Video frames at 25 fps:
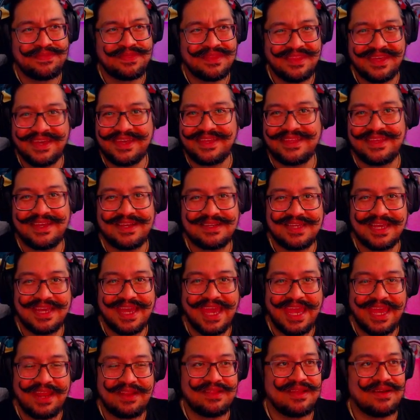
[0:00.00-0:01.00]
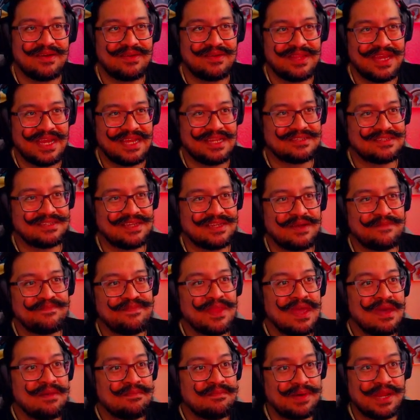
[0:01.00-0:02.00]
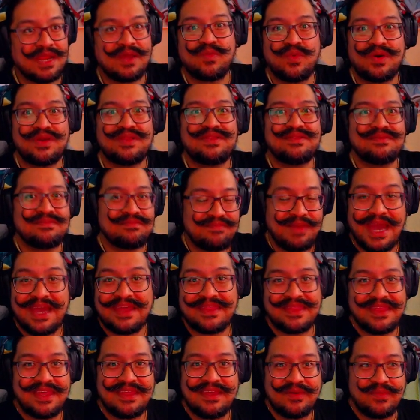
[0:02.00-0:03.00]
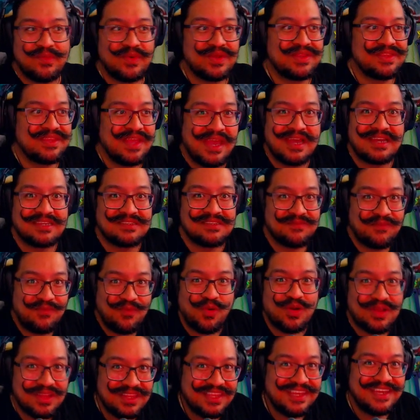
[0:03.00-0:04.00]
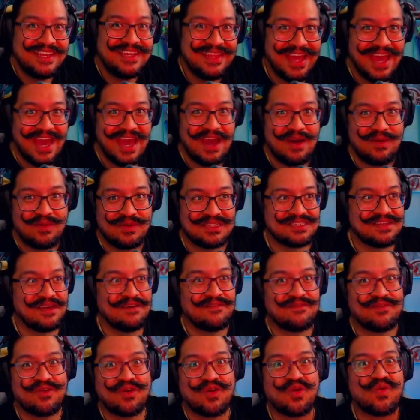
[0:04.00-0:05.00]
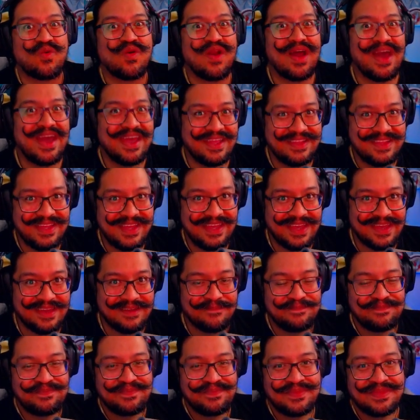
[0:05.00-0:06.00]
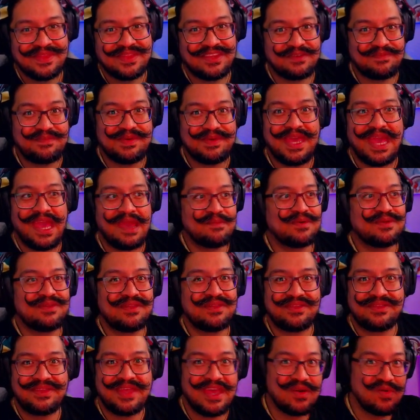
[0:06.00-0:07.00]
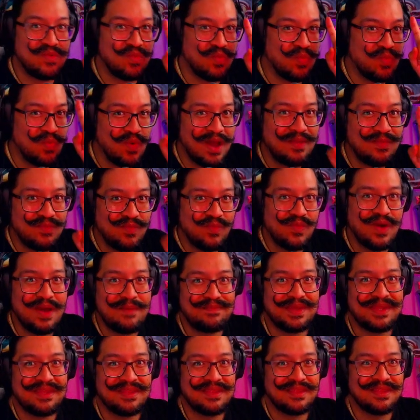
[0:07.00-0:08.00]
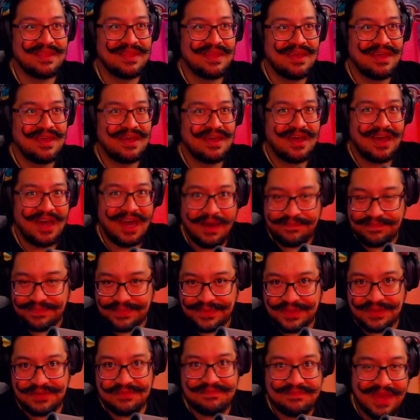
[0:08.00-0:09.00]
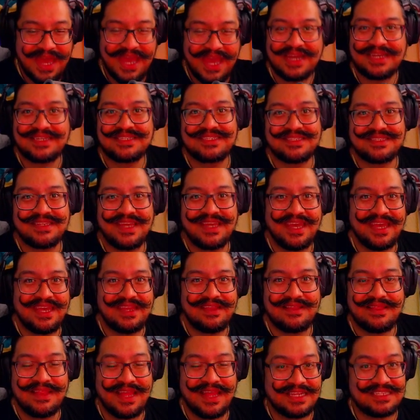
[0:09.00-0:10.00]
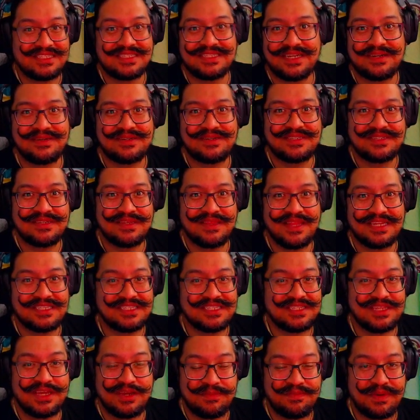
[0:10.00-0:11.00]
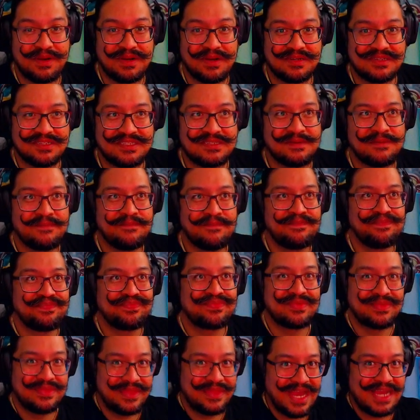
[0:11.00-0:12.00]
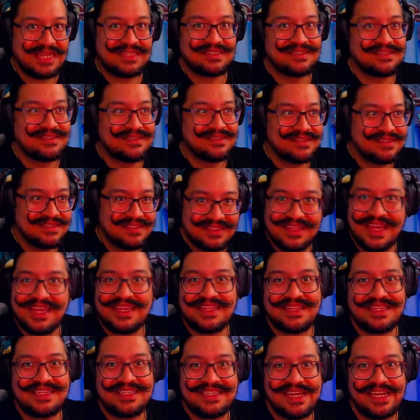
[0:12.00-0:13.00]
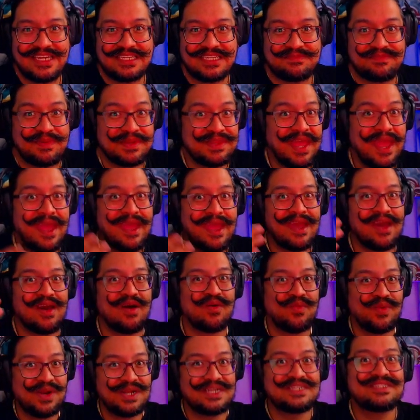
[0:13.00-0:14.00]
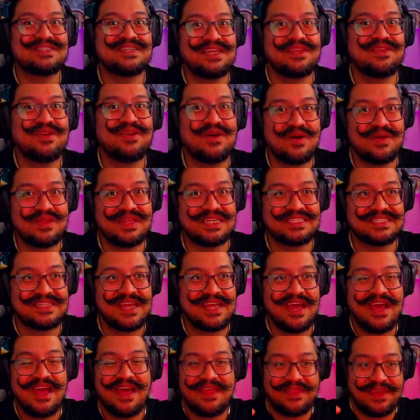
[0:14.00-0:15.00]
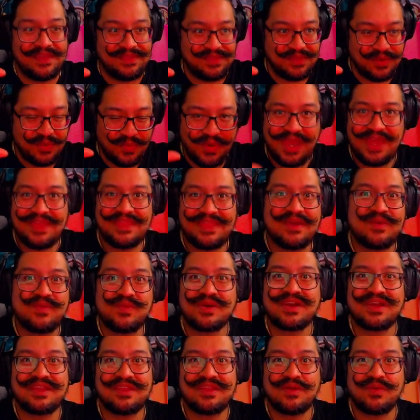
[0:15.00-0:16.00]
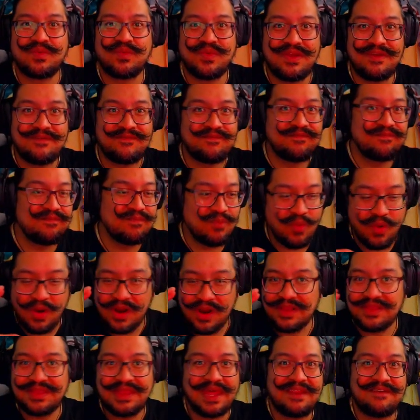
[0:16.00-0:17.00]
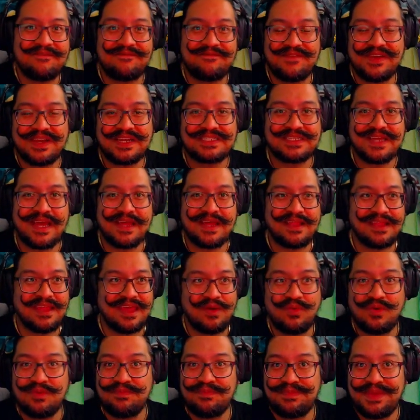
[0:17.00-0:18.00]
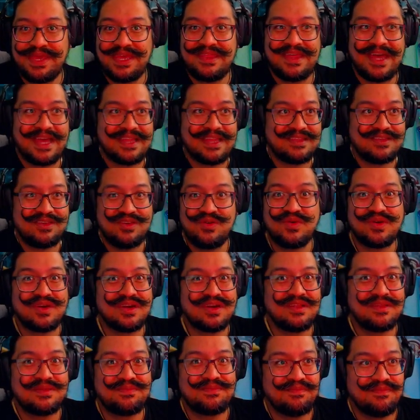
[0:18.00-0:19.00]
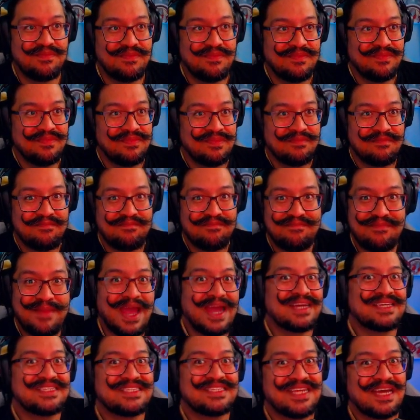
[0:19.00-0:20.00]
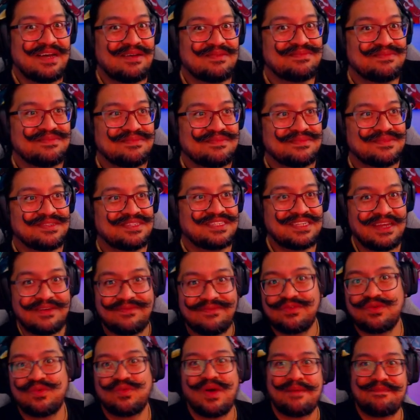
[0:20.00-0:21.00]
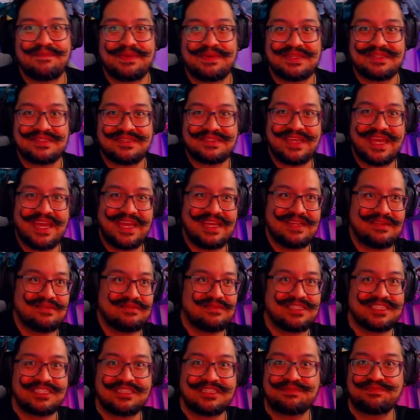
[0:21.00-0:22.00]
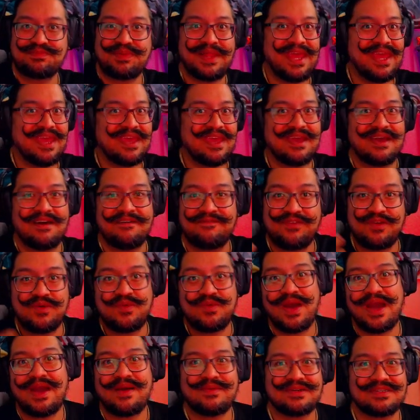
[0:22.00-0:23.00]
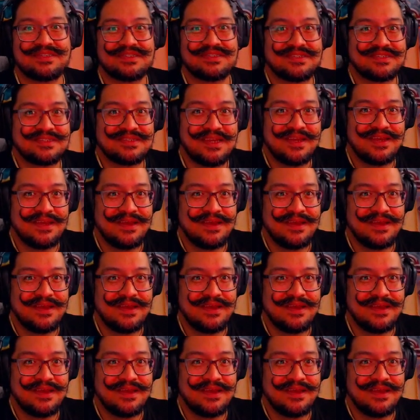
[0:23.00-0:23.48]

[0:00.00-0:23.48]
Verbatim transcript: I think it takes like eight or nine hours now. But it wouldn't back then it would take us 14 hours of grinding to be able to take one weapon up to max in legendary legendary perks. That's slightly changed. But they originally told us that the way they were going to rework that and fix that, it would be that you could max out several weapons in just playing a few hours.